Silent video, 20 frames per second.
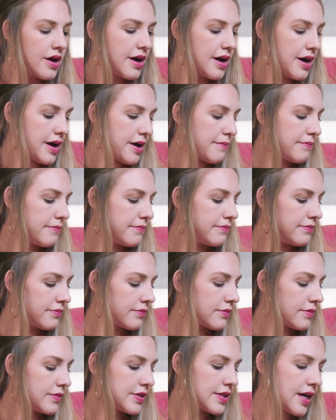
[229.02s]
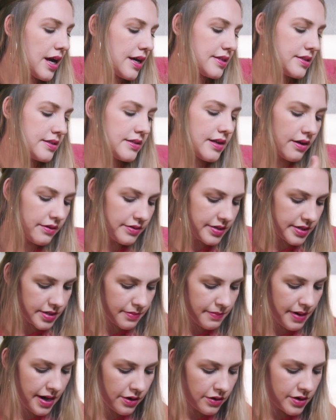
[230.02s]
um, size. Now it
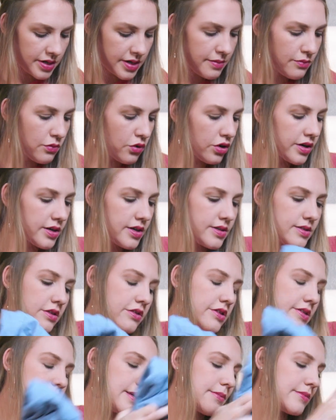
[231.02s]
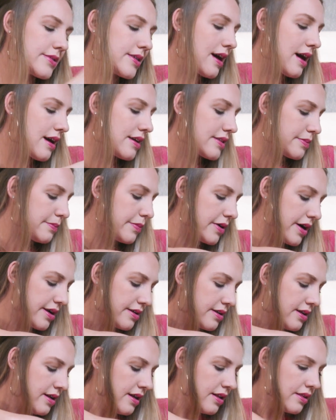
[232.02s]
doesn't matter anymore because they're the same size,
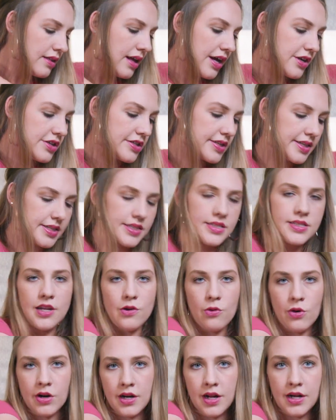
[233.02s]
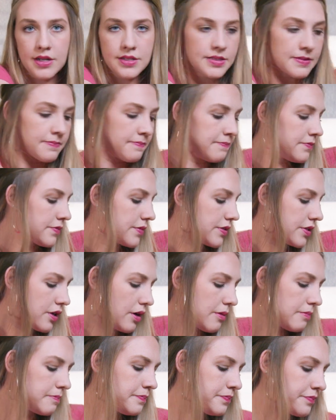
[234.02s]
but I just like to stay organized.
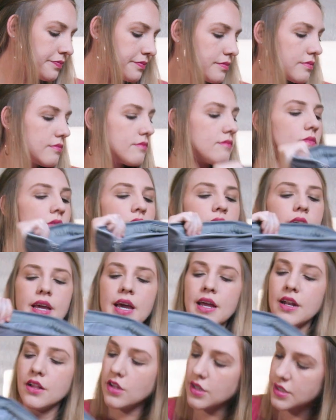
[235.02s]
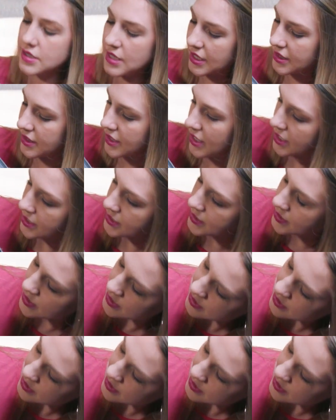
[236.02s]
So it kind of looks like this.